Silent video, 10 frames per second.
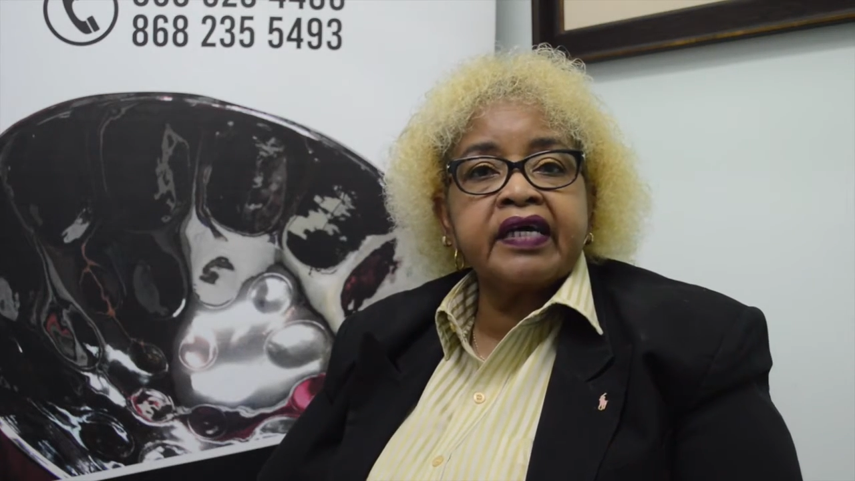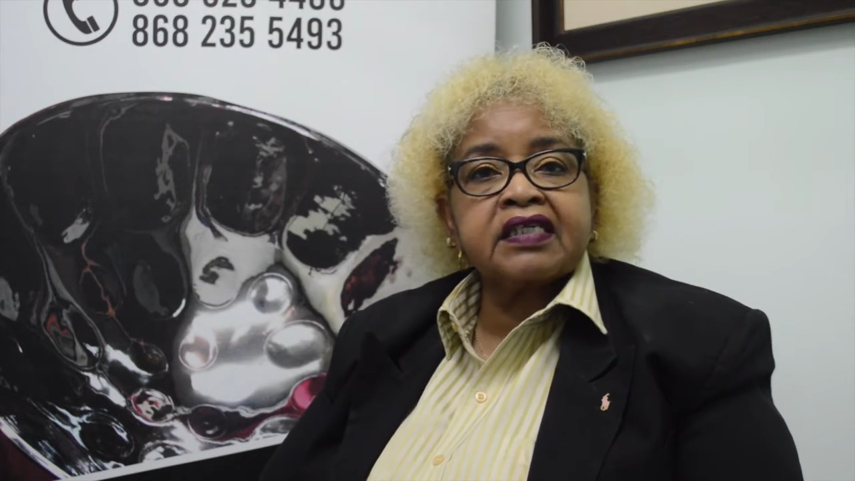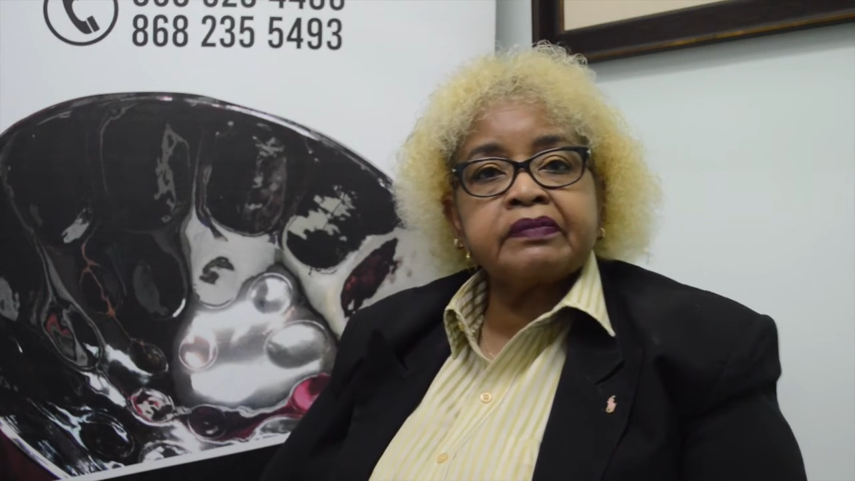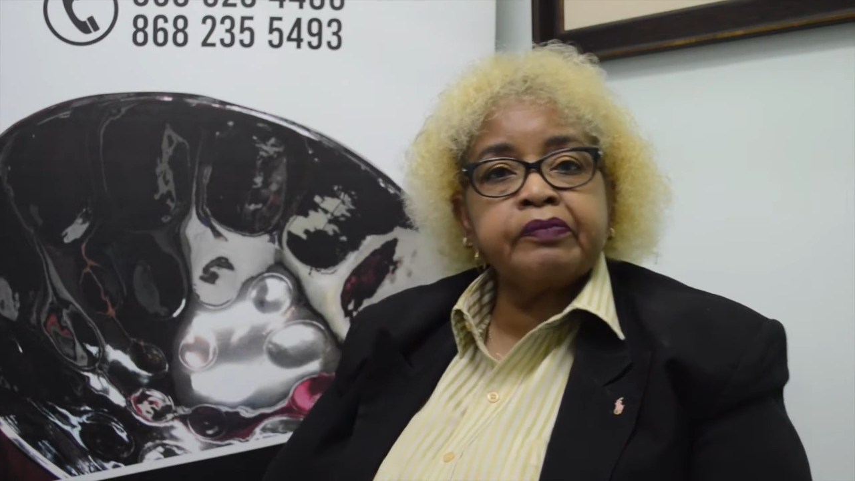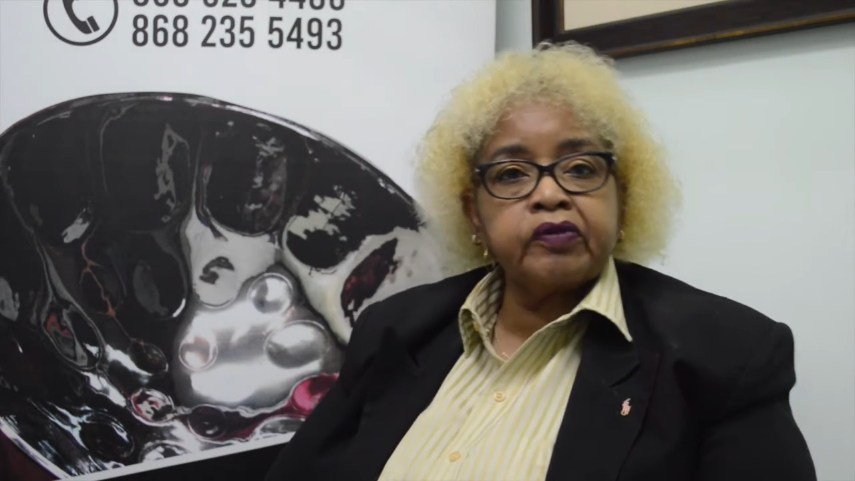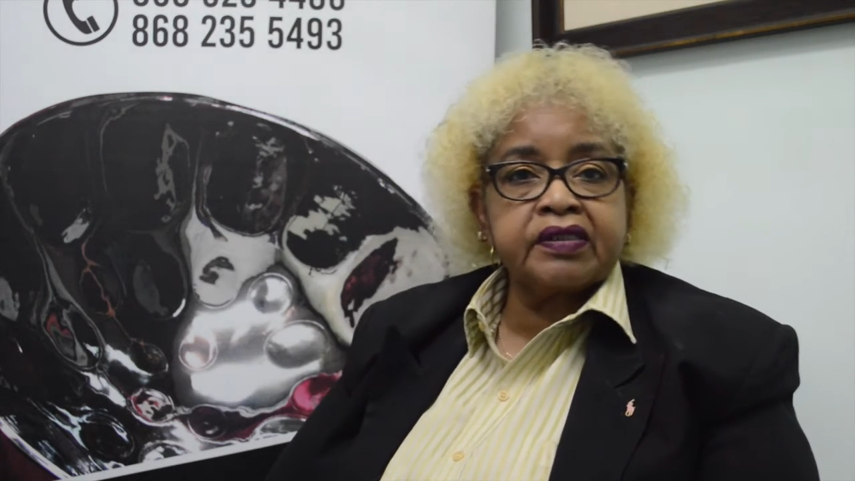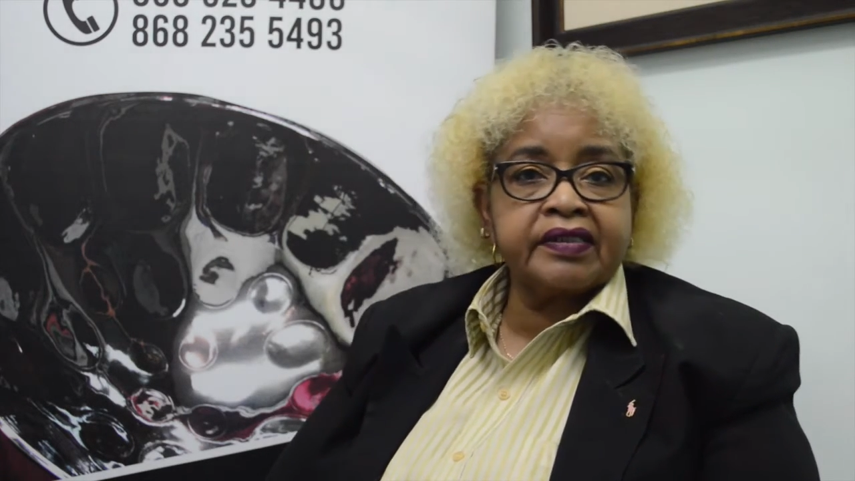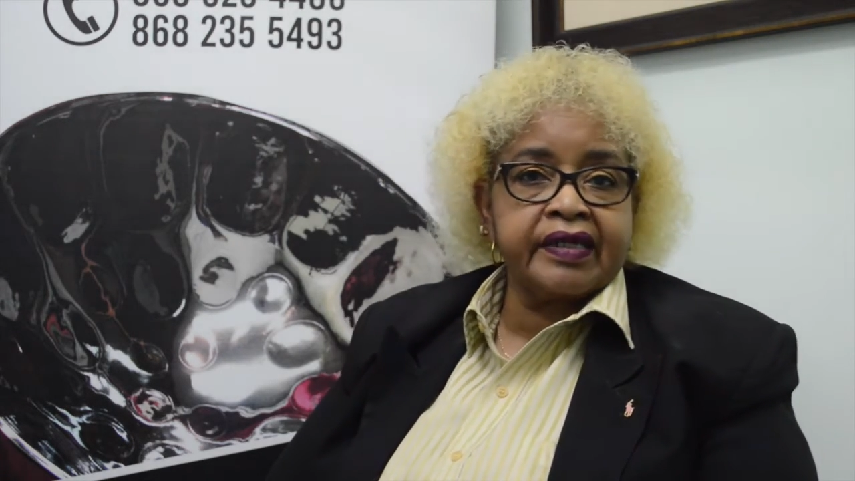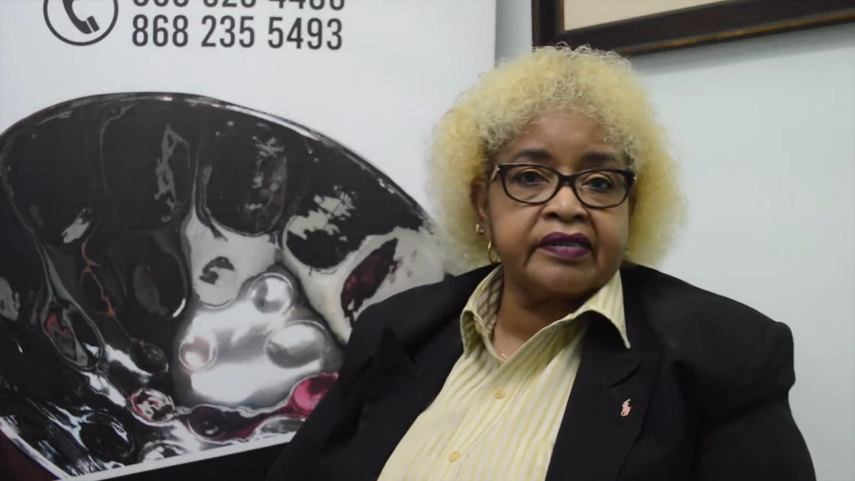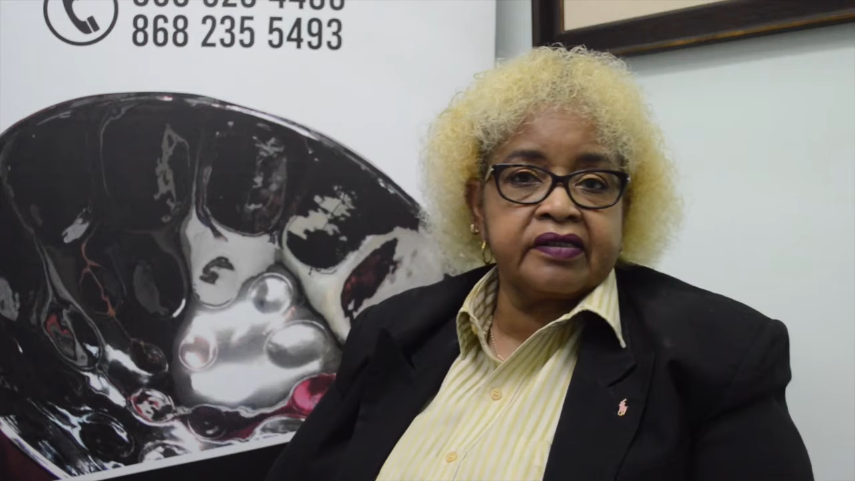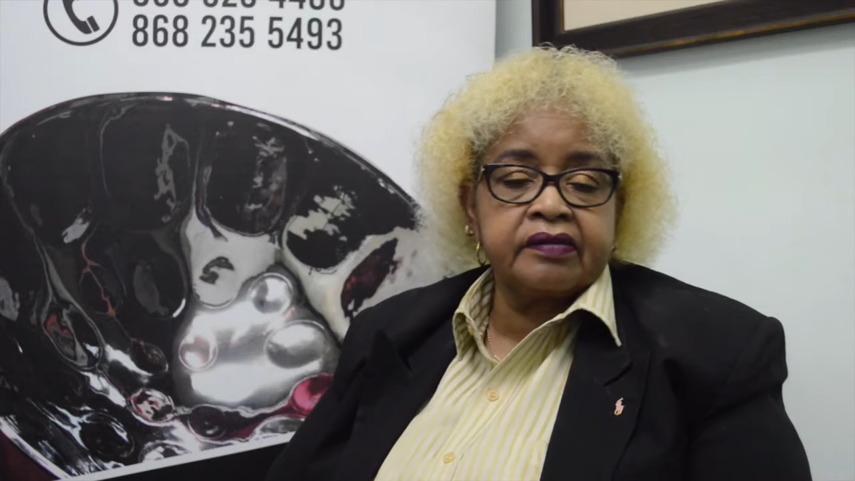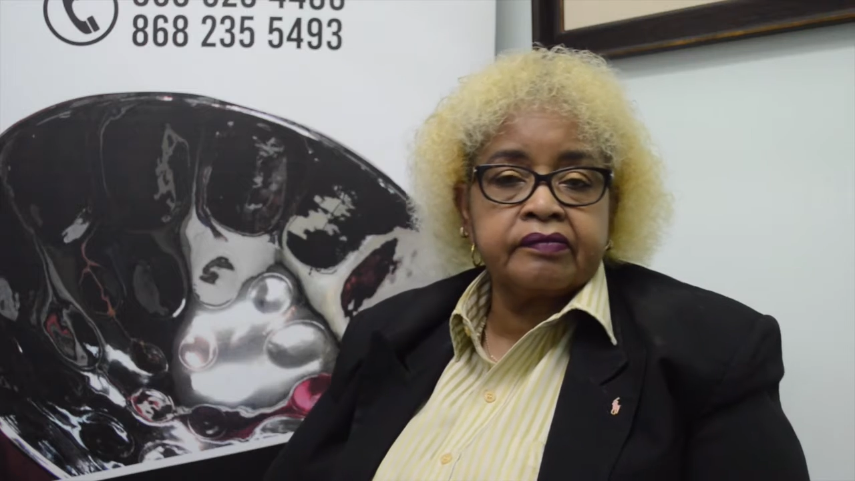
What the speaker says: export sector.